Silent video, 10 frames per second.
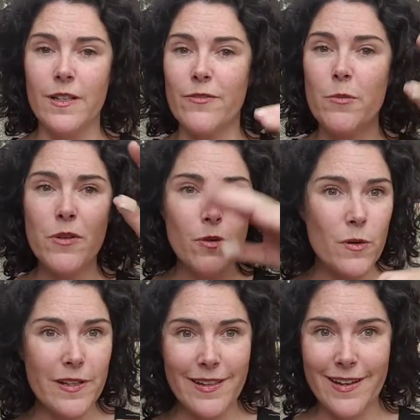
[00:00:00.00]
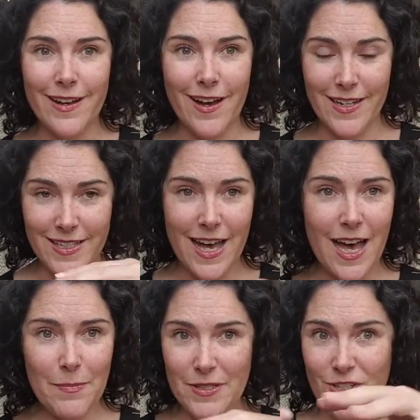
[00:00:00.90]
If you put the oil on
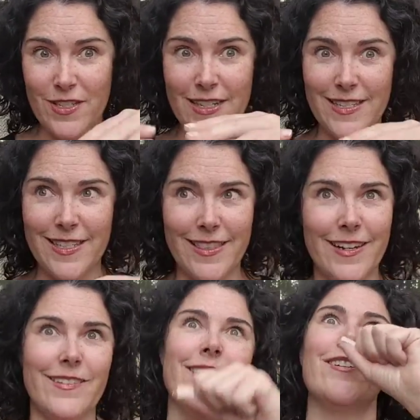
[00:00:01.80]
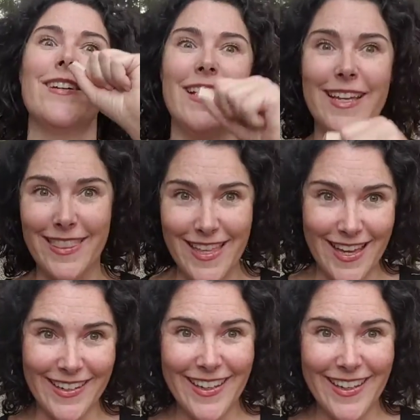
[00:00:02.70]
top, it's just going to sit there, and then you're going to get that